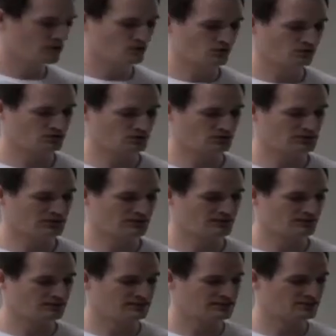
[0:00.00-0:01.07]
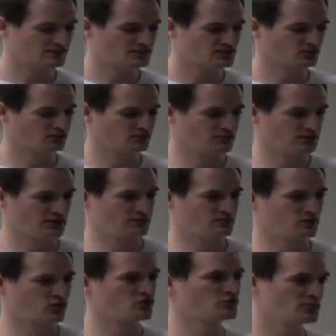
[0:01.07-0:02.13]
what score an individual's
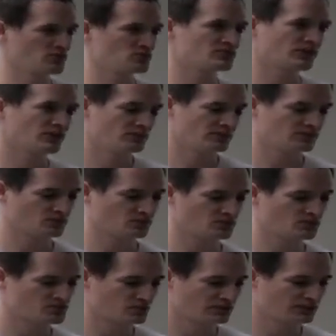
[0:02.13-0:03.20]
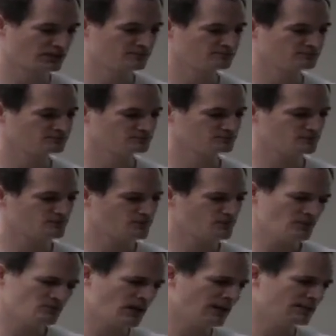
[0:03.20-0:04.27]
contribution has been towards your wiki.
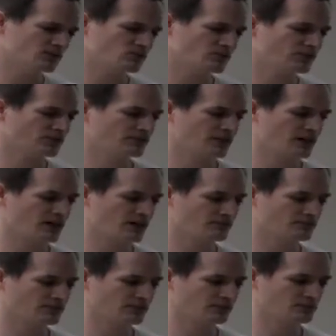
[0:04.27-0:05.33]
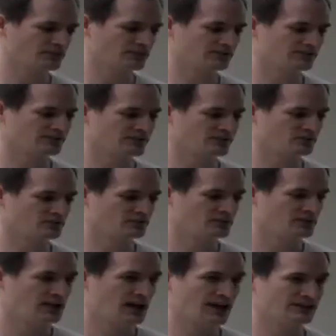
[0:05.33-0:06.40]
And it's really flexible in its setup,
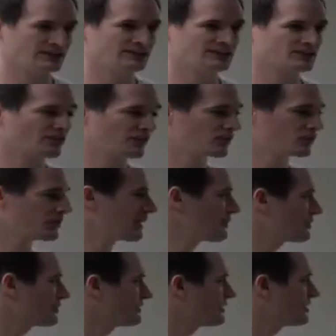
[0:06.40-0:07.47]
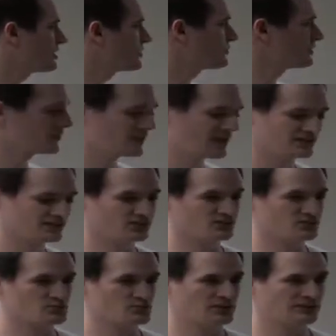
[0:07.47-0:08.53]
and it integrates with our advanced
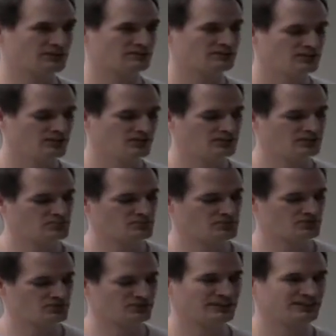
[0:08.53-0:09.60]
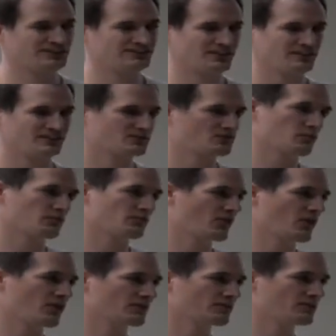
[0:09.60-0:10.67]
search plugin, so you can produce lists like top
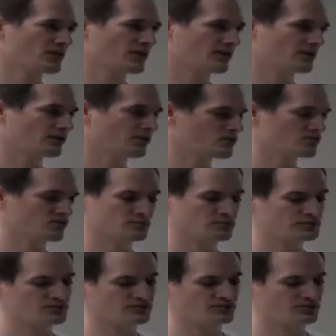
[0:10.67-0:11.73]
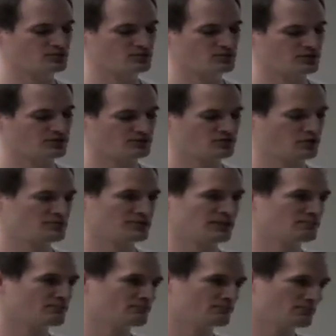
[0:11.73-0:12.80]
5 contributors or top
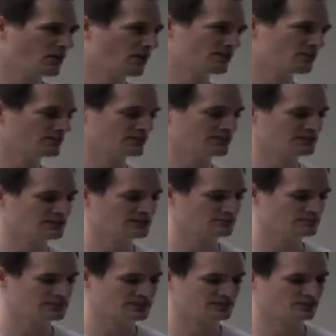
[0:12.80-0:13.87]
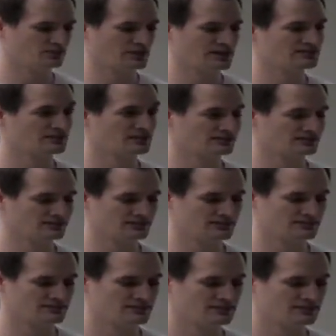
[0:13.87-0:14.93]
10 items in a particular space and things like that.